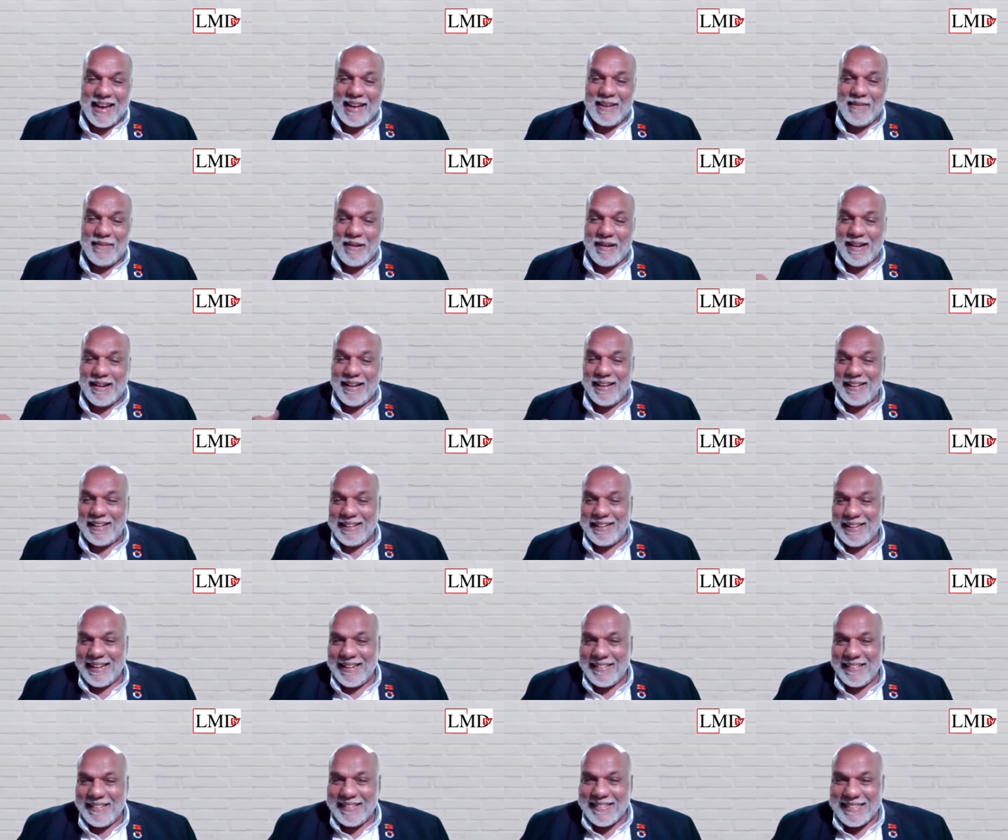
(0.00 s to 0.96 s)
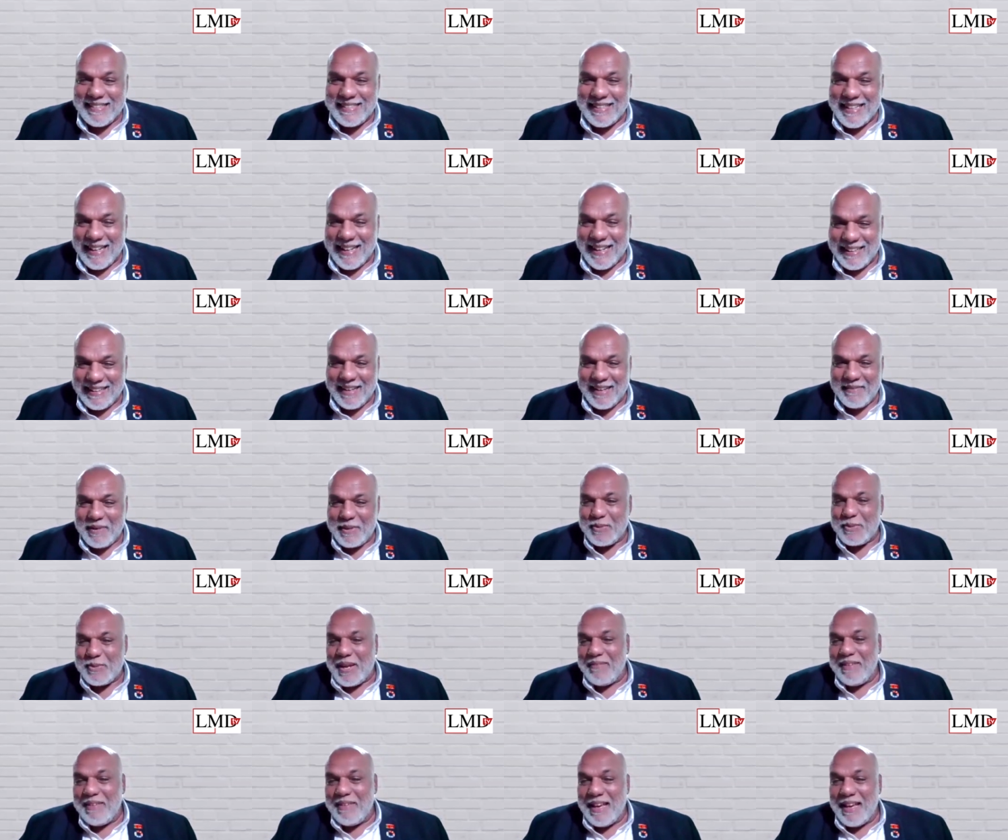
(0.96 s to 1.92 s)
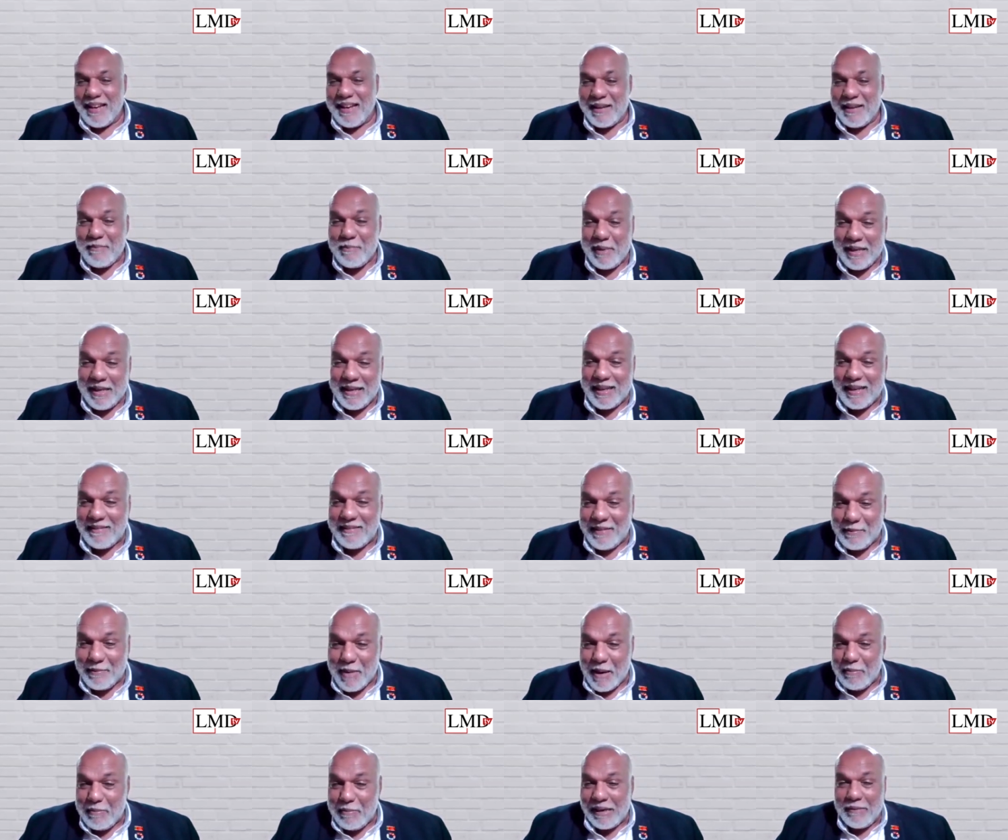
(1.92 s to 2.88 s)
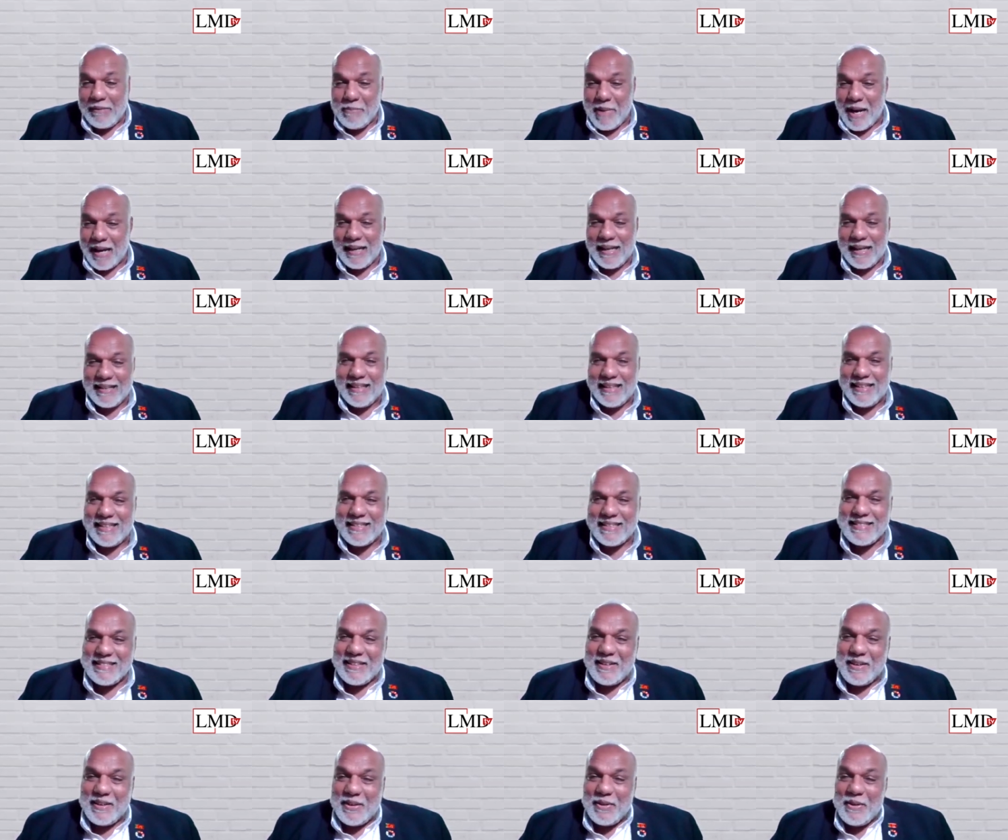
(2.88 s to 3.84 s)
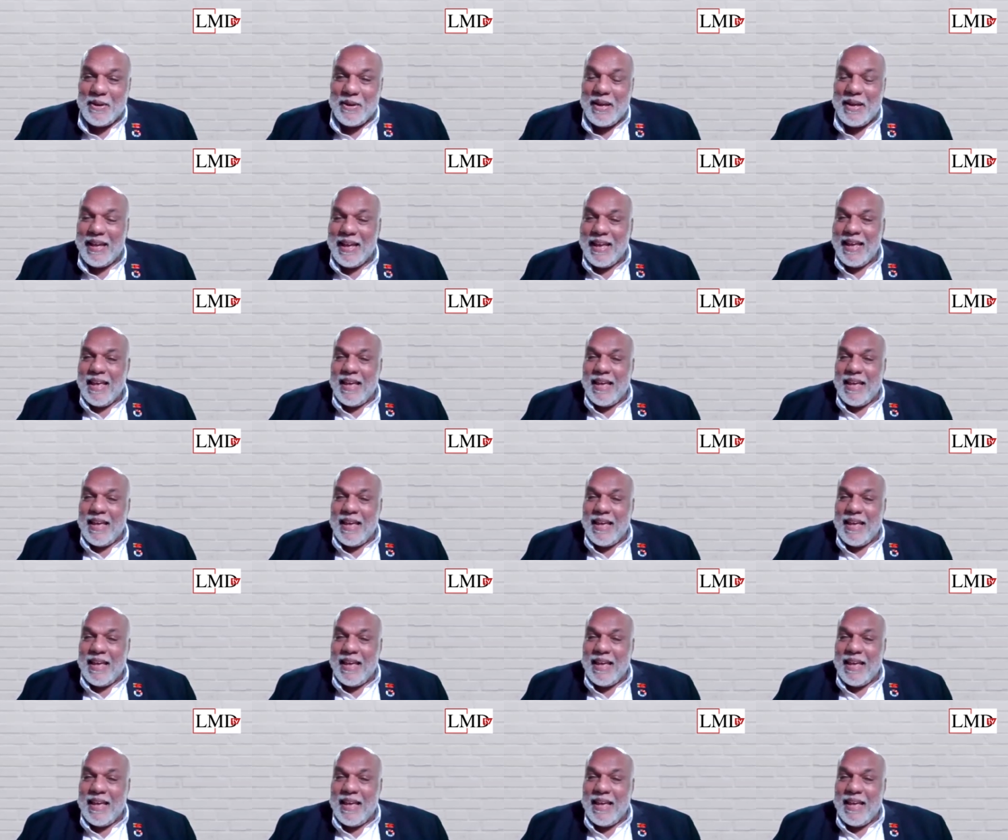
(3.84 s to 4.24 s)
Taiwan, and countries like that. Today, we are competing with Bangladesh, you know.